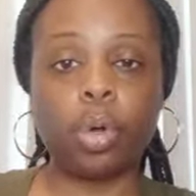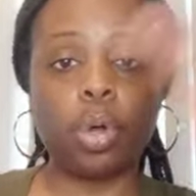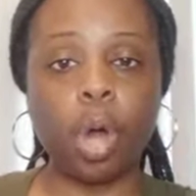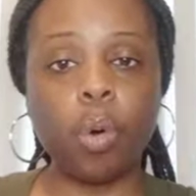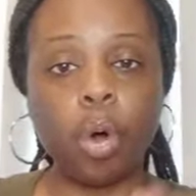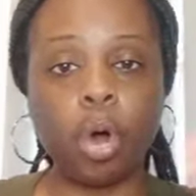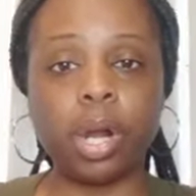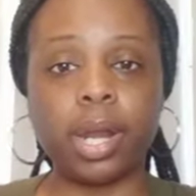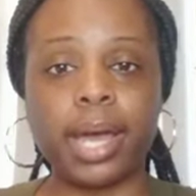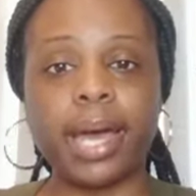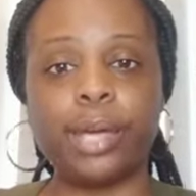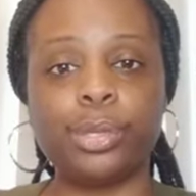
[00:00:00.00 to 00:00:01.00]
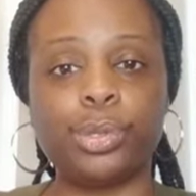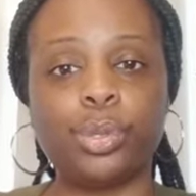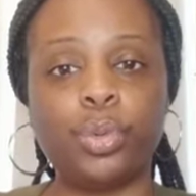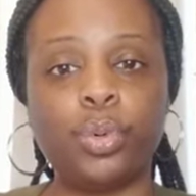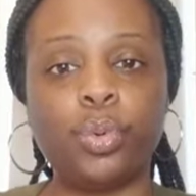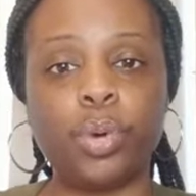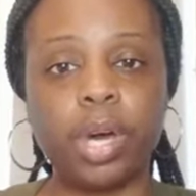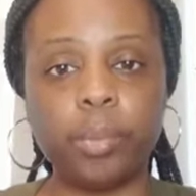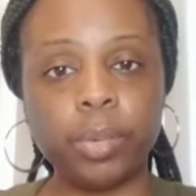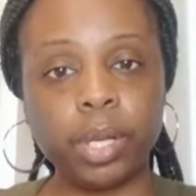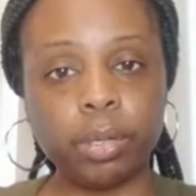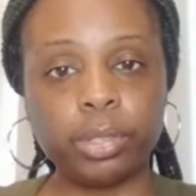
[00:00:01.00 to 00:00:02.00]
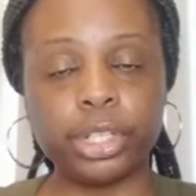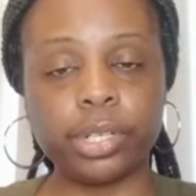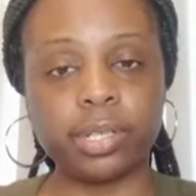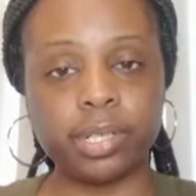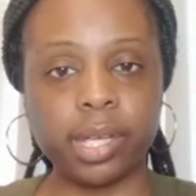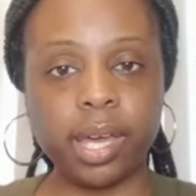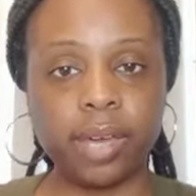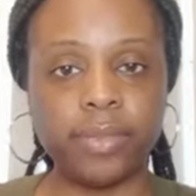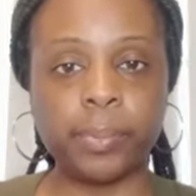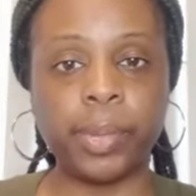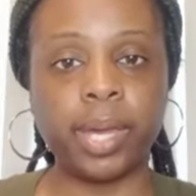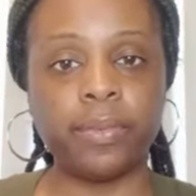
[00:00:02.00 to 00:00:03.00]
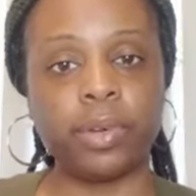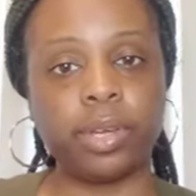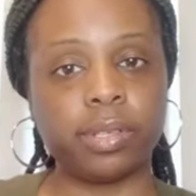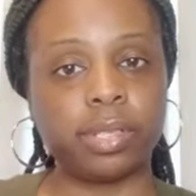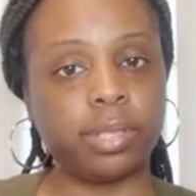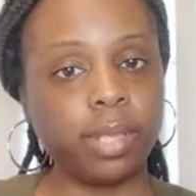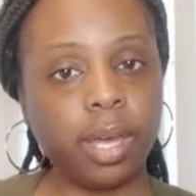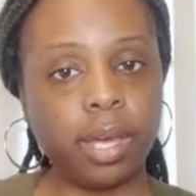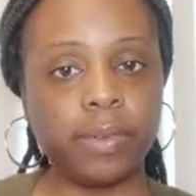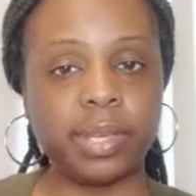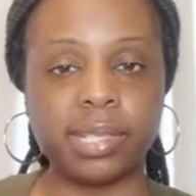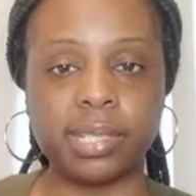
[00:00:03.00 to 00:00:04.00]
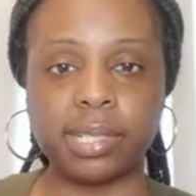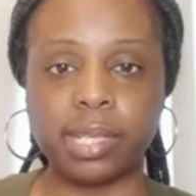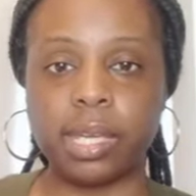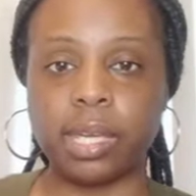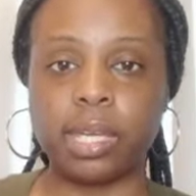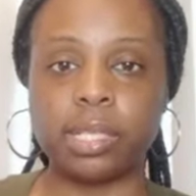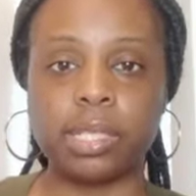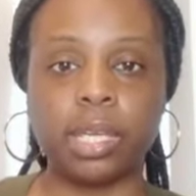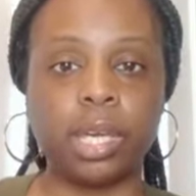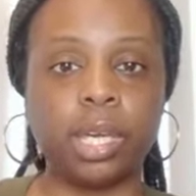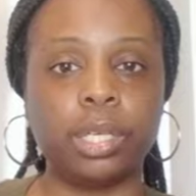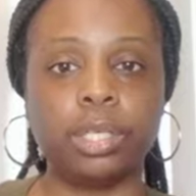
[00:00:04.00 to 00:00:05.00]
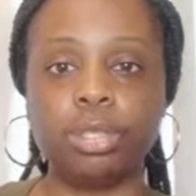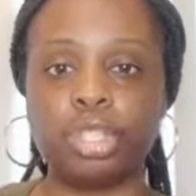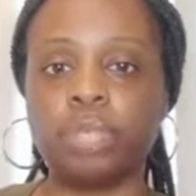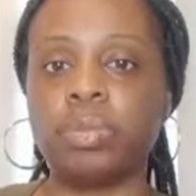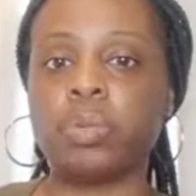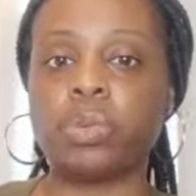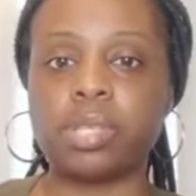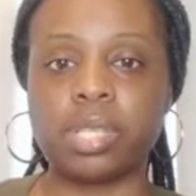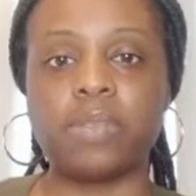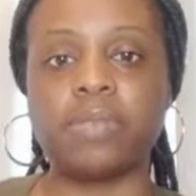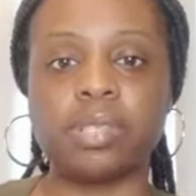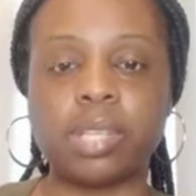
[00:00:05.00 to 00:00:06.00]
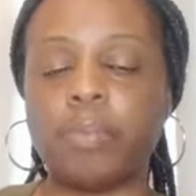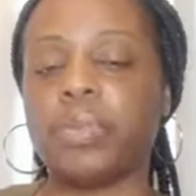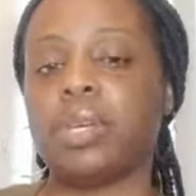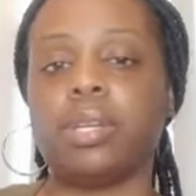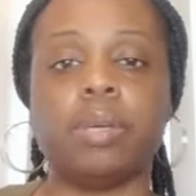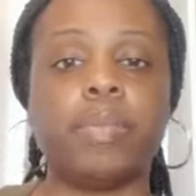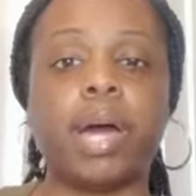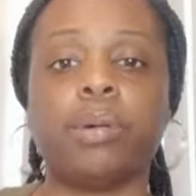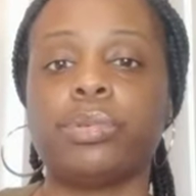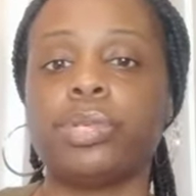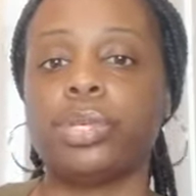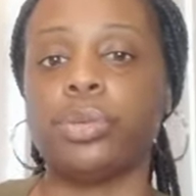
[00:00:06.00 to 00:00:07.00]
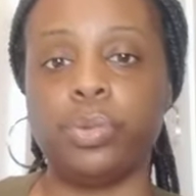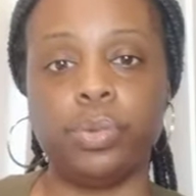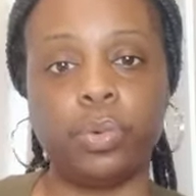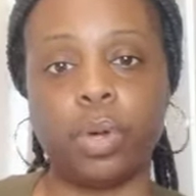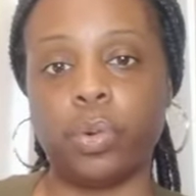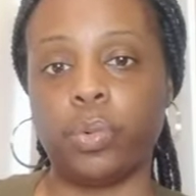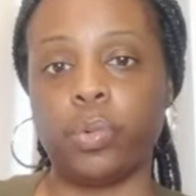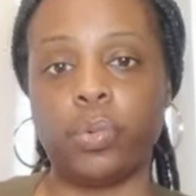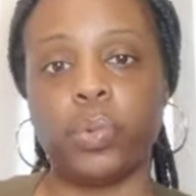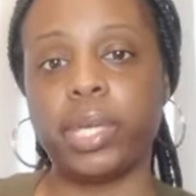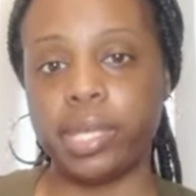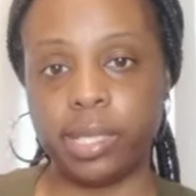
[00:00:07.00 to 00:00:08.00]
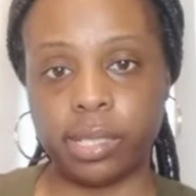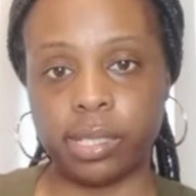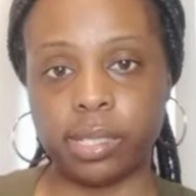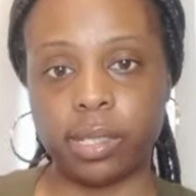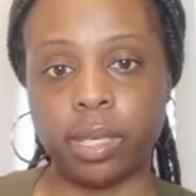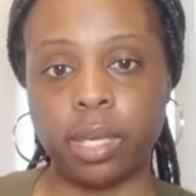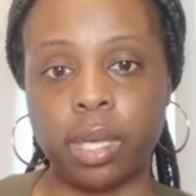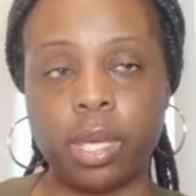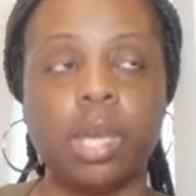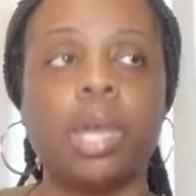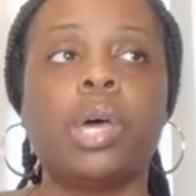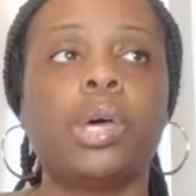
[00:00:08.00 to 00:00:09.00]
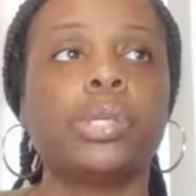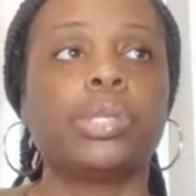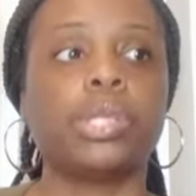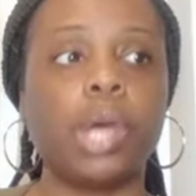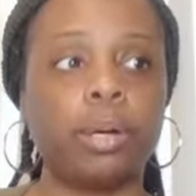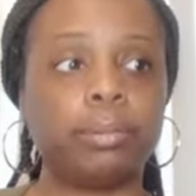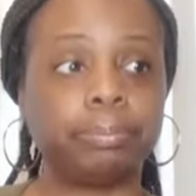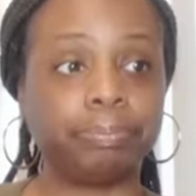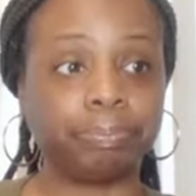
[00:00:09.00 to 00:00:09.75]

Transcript: go online to upload your stuff and pay for your stuff, it says you should be receiving something in about 2 weeks. So